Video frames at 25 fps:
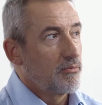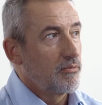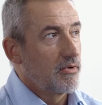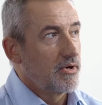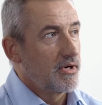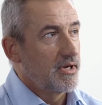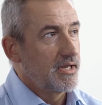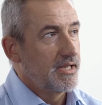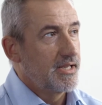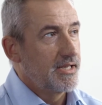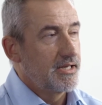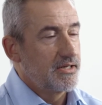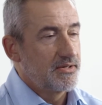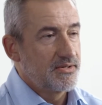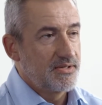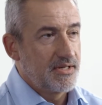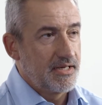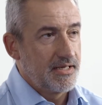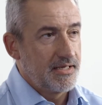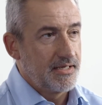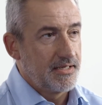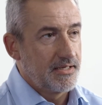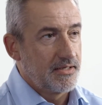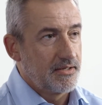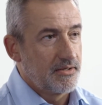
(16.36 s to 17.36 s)
When I hit
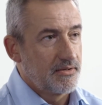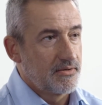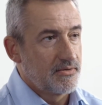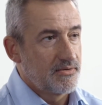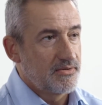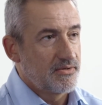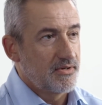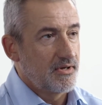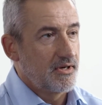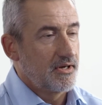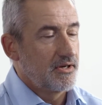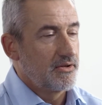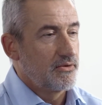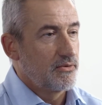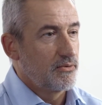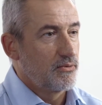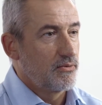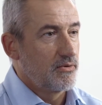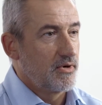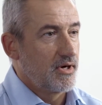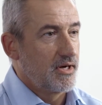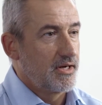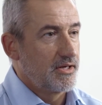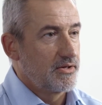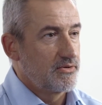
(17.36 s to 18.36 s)
teens, I
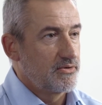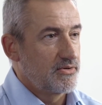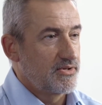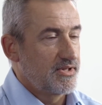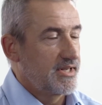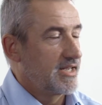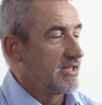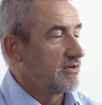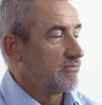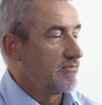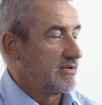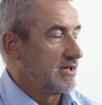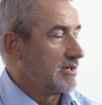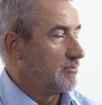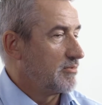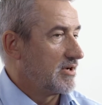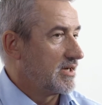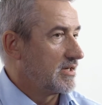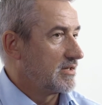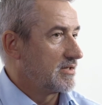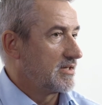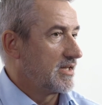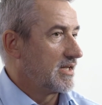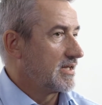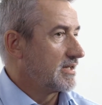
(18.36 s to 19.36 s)
thought I just had really
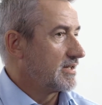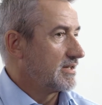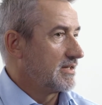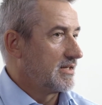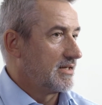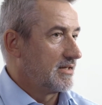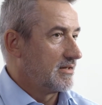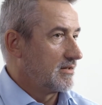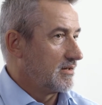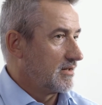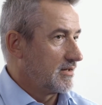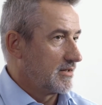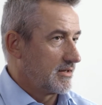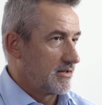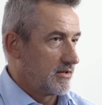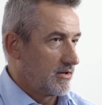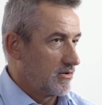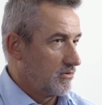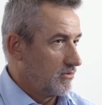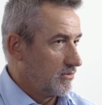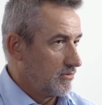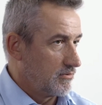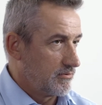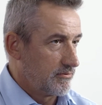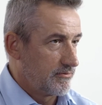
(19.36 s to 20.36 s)
bad acne like
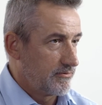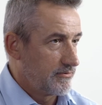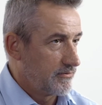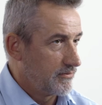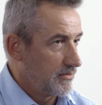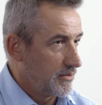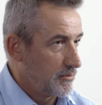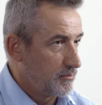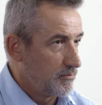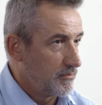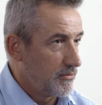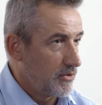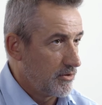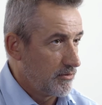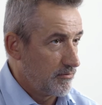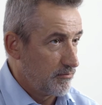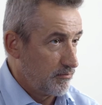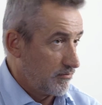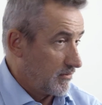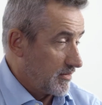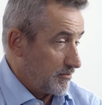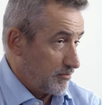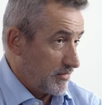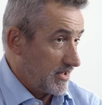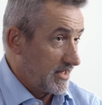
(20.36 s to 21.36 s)
a lot of
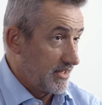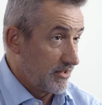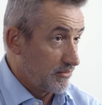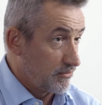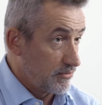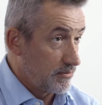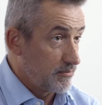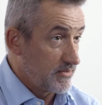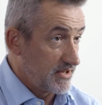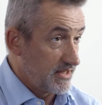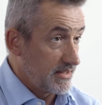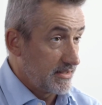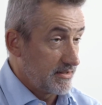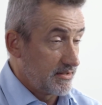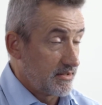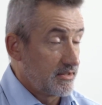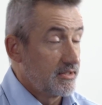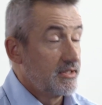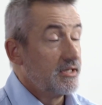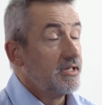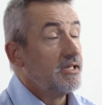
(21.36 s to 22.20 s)
my peer group did.